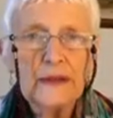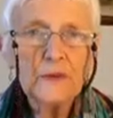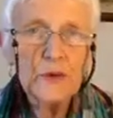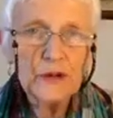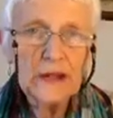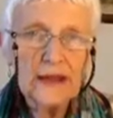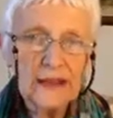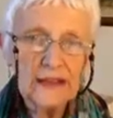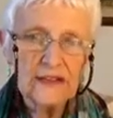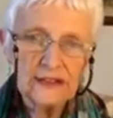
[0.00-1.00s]
I would
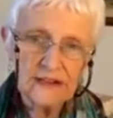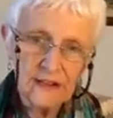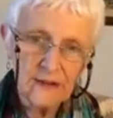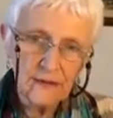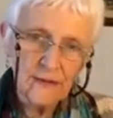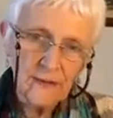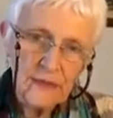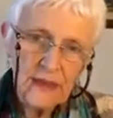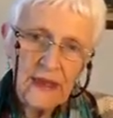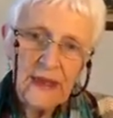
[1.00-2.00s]
like you to do
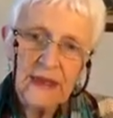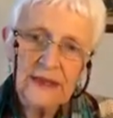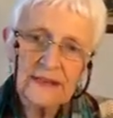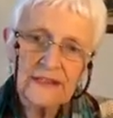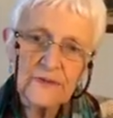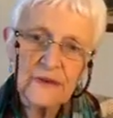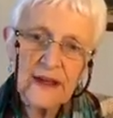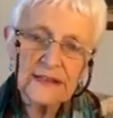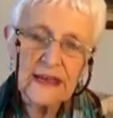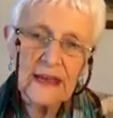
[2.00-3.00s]
is to
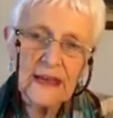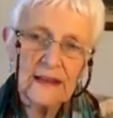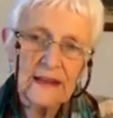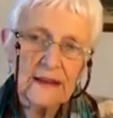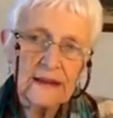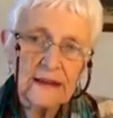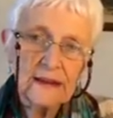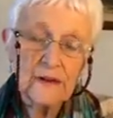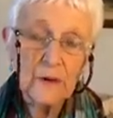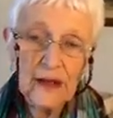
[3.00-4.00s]
write in
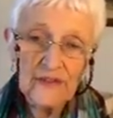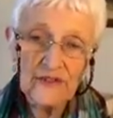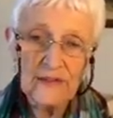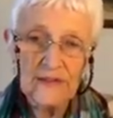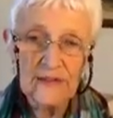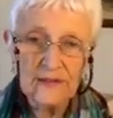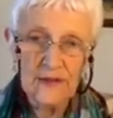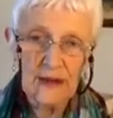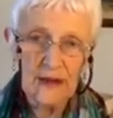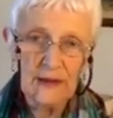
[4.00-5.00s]
questions that
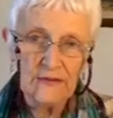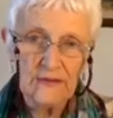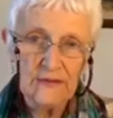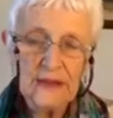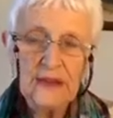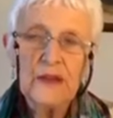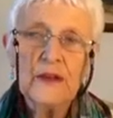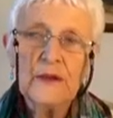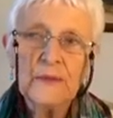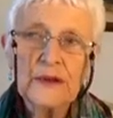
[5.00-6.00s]
you have,
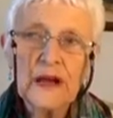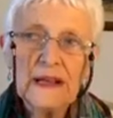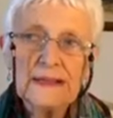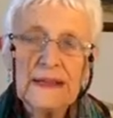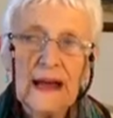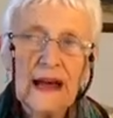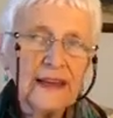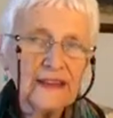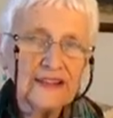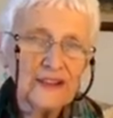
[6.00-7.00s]
because
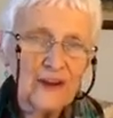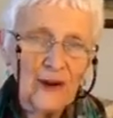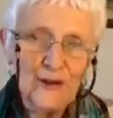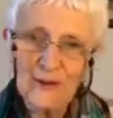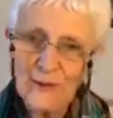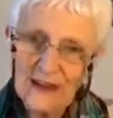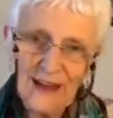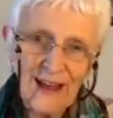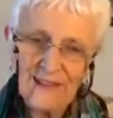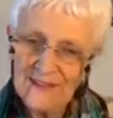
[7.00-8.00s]
I can talk
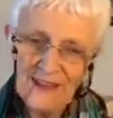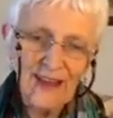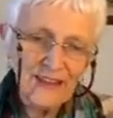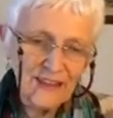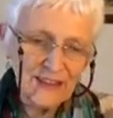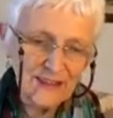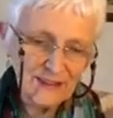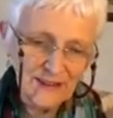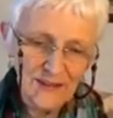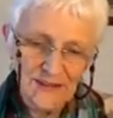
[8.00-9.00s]
away, as I think
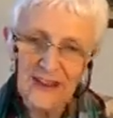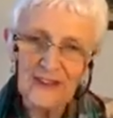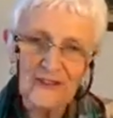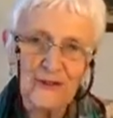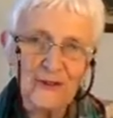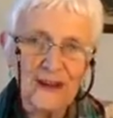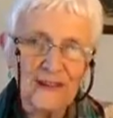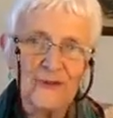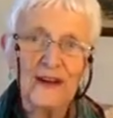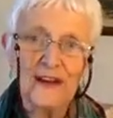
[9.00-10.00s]
at this stage you
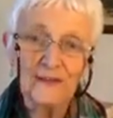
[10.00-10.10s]
have well